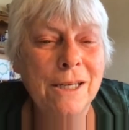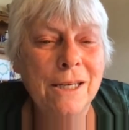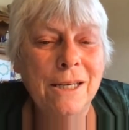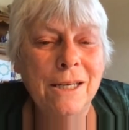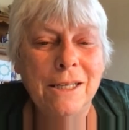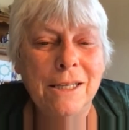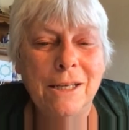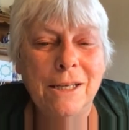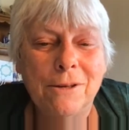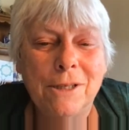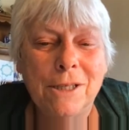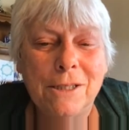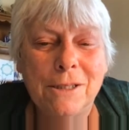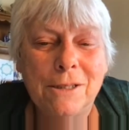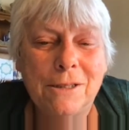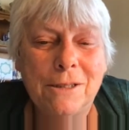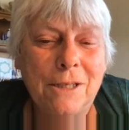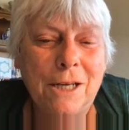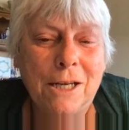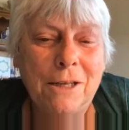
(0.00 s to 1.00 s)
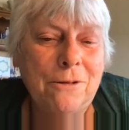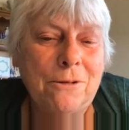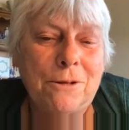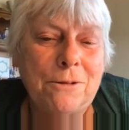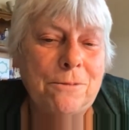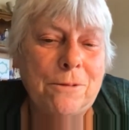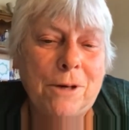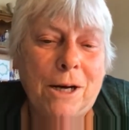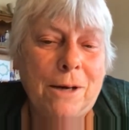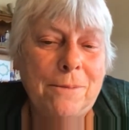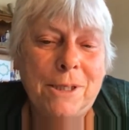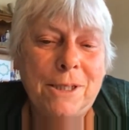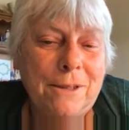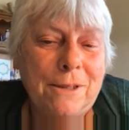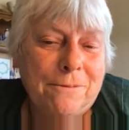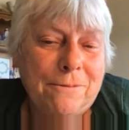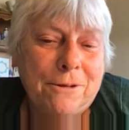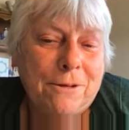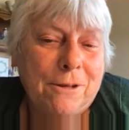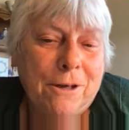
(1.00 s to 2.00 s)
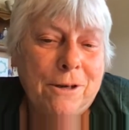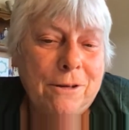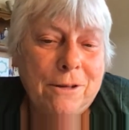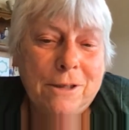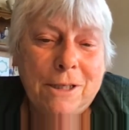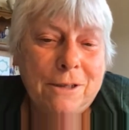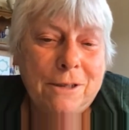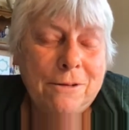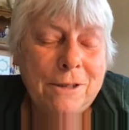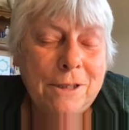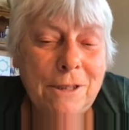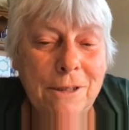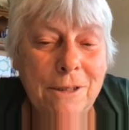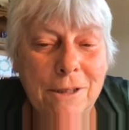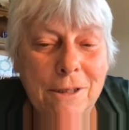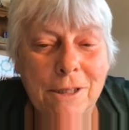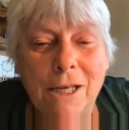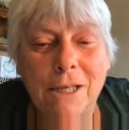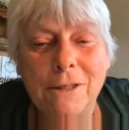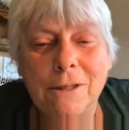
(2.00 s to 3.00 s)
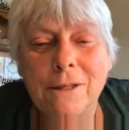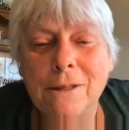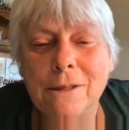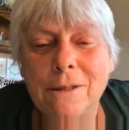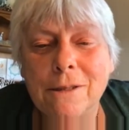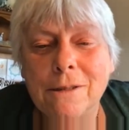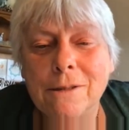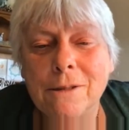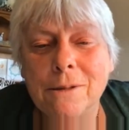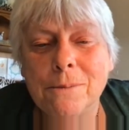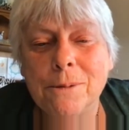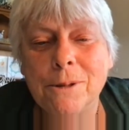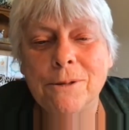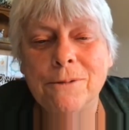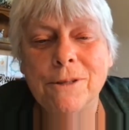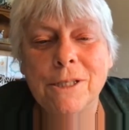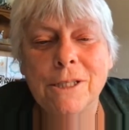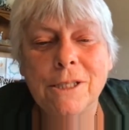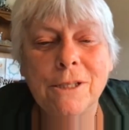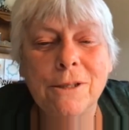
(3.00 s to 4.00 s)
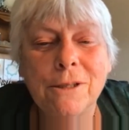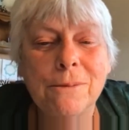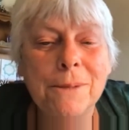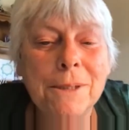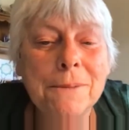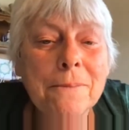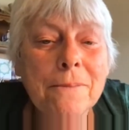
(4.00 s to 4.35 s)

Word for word: you know, this is not Lord Rama after all. You know, this is not the the perfect human.